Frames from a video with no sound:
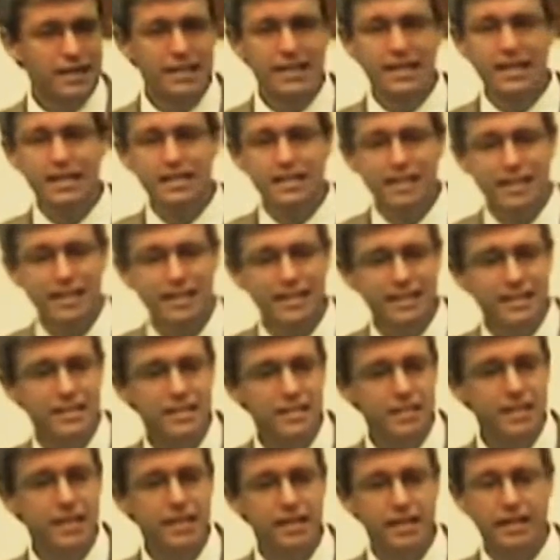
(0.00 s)
Yes, I can
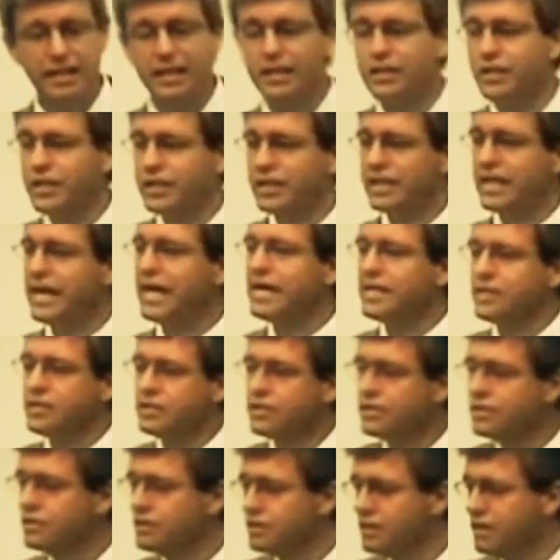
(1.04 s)
see that. Can you
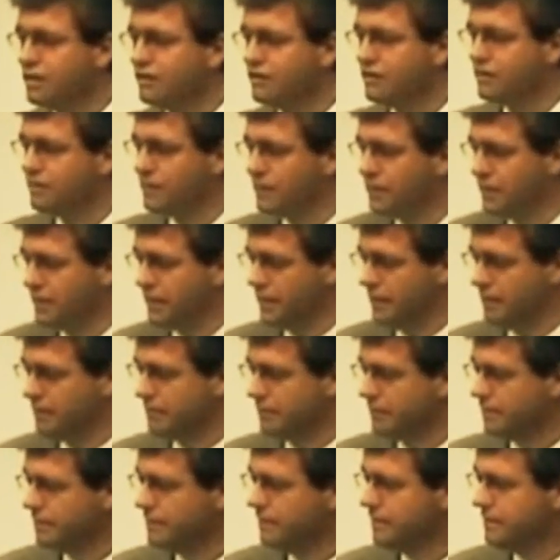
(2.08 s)
cast yourself upon him?
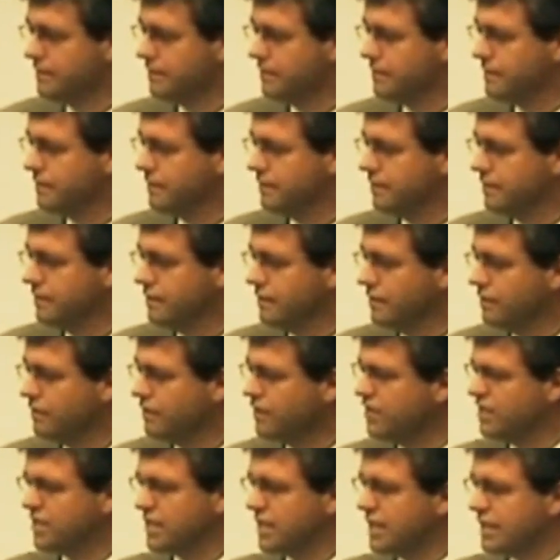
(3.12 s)

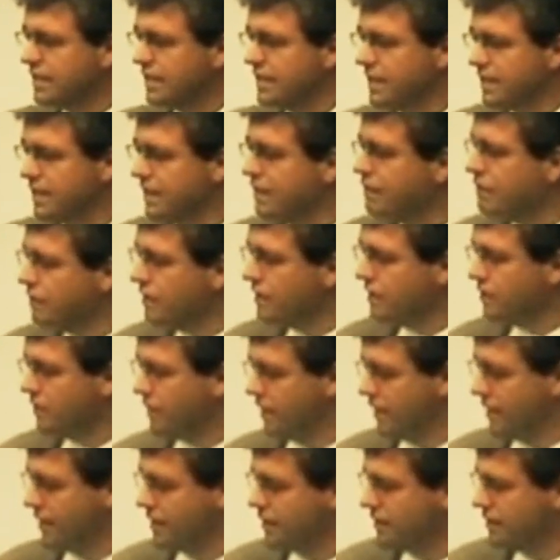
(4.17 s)
forsaking
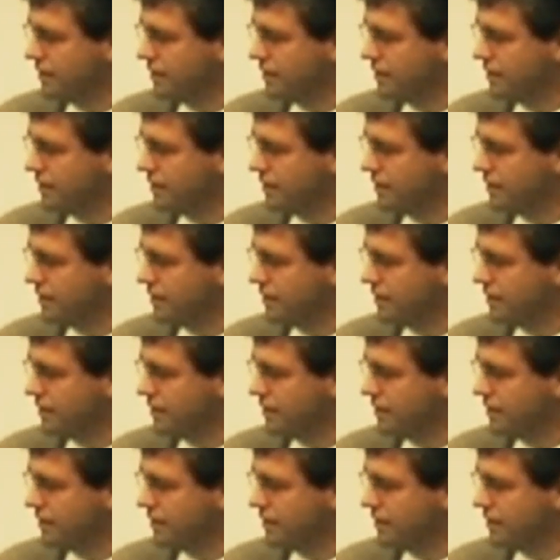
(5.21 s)
everything,